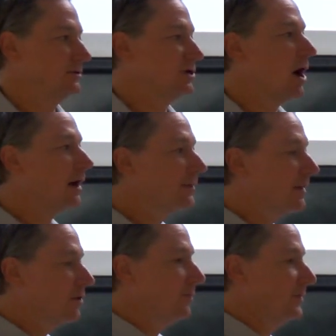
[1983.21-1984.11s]
talk
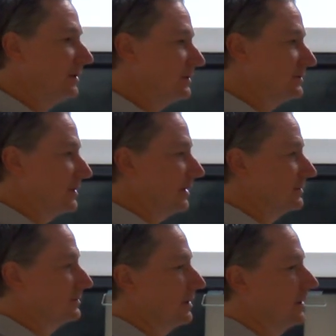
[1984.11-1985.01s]
therapies
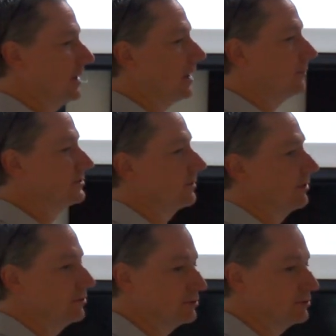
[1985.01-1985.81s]
that, that help someone